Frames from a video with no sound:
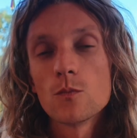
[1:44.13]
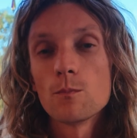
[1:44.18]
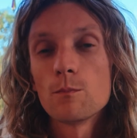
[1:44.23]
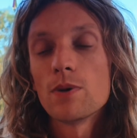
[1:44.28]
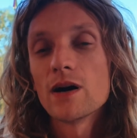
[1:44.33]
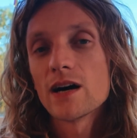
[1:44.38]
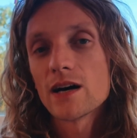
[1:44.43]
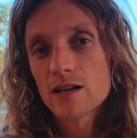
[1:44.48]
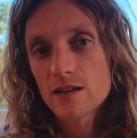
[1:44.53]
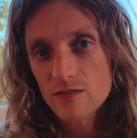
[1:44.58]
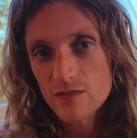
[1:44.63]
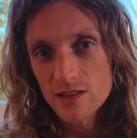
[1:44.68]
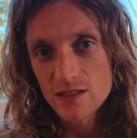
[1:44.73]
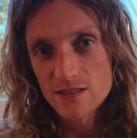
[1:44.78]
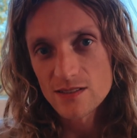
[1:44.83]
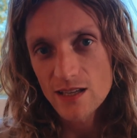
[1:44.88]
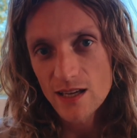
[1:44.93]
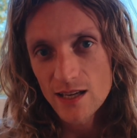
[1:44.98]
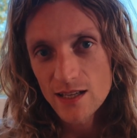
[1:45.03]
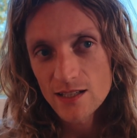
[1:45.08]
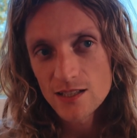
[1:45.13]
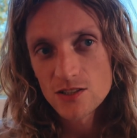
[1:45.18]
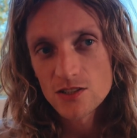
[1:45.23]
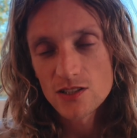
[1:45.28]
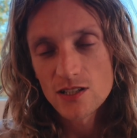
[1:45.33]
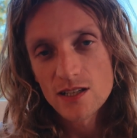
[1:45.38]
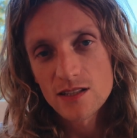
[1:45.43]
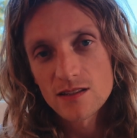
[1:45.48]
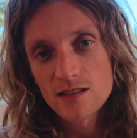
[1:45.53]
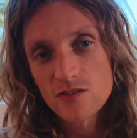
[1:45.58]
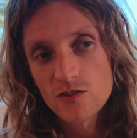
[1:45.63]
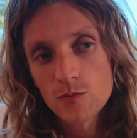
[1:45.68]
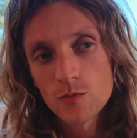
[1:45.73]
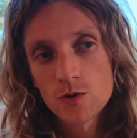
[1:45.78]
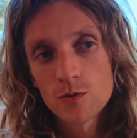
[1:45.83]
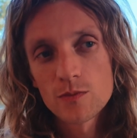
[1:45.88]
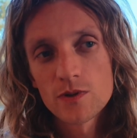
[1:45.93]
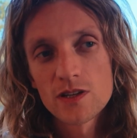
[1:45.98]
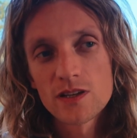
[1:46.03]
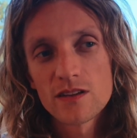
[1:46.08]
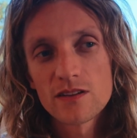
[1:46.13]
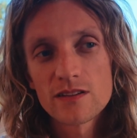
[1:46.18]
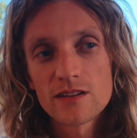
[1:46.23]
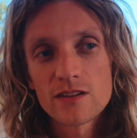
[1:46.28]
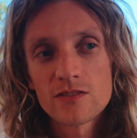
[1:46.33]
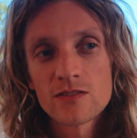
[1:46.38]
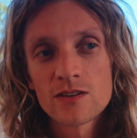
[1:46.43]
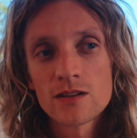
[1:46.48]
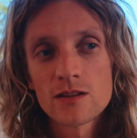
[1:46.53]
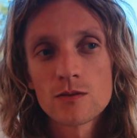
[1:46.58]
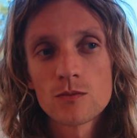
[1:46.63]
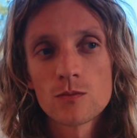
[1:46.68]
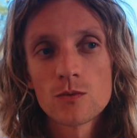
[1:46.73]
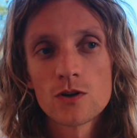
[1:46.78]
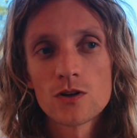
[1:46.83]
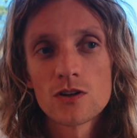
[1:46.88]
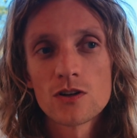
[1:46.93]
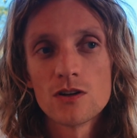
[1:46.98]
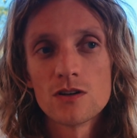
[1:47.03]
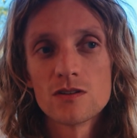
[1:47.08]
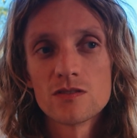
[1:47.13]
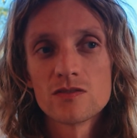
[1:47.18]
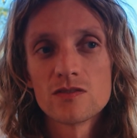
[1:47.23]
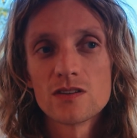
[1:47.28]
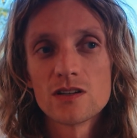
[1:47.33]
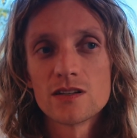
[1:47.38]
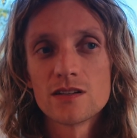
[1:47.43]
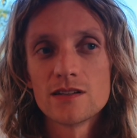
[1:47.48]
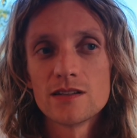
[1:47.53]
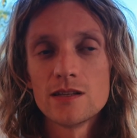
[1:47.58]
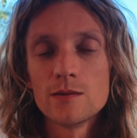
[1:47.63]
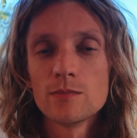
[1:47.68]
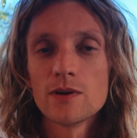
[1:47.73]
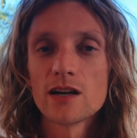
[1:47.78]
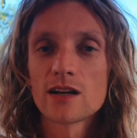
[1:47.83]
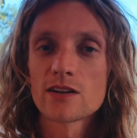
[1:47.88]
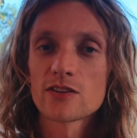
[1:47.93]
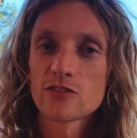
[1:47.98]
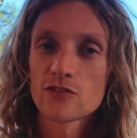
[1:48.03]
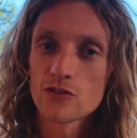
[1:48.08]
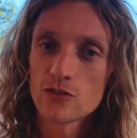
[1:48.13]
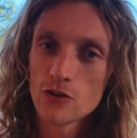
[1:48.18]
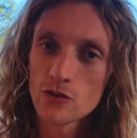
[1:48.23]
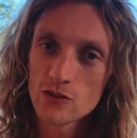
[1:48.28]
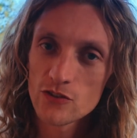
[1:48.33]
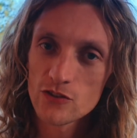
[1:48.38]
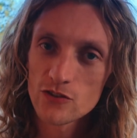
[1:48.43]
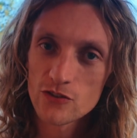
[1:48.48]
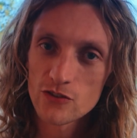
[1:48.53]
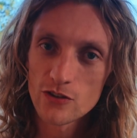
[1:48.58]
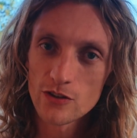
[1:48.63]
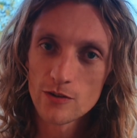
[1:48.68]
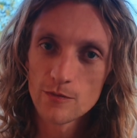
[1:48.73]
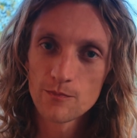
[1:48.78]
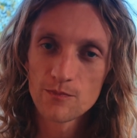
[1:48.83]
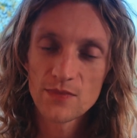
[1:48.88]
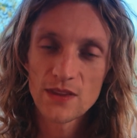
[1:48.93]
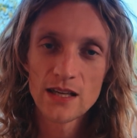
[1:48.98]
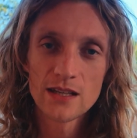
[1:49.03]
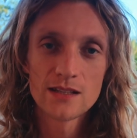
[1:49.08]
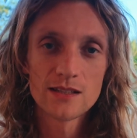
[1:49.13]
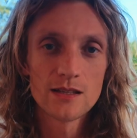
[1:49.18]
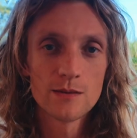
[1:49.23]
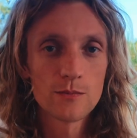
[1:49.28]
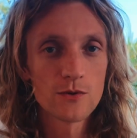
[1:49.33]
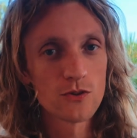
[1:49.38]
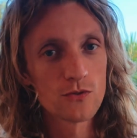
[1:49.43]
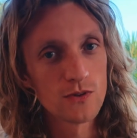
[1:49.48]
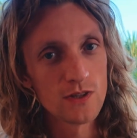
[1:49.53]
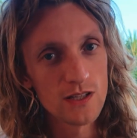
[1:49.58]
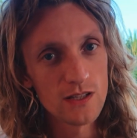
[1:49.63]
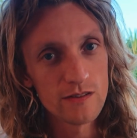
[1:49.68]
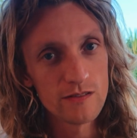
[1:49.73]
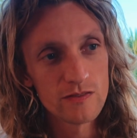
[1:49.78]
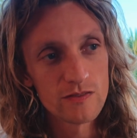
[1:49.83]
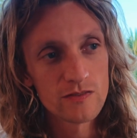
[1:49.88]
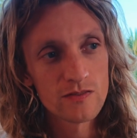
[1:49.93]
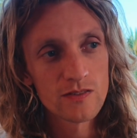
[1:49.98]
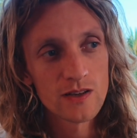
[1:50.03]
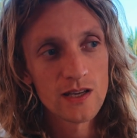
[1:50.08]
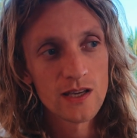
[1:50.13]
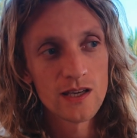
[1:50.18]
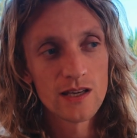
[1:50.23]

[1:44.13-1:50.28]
part of this energy at this moment is definitely one of deep exhaustion and deep grief